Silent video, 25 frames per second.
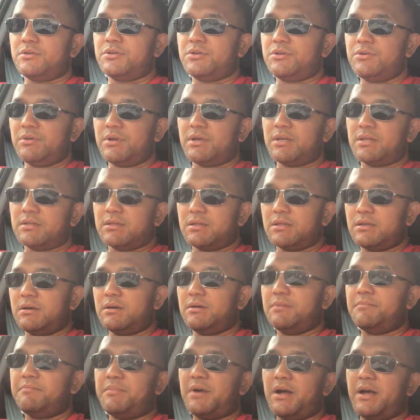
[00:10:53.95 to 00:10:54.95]
doing
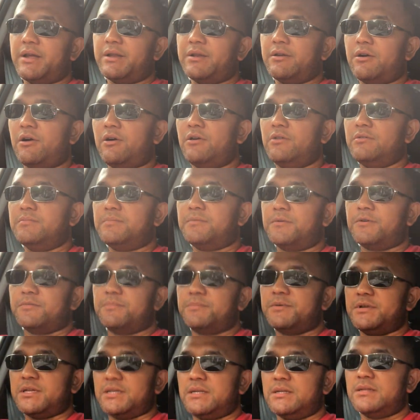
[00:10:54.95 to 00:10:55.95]
the buy and hold
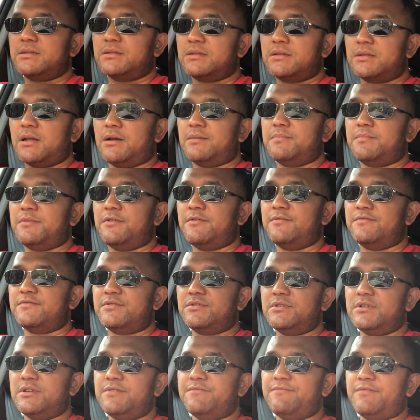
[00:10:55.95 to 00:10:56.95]
property type of
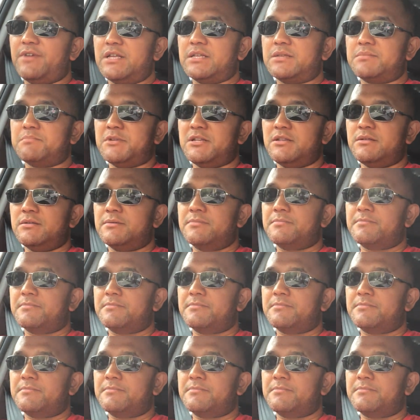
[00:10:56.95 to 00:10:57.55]
investment.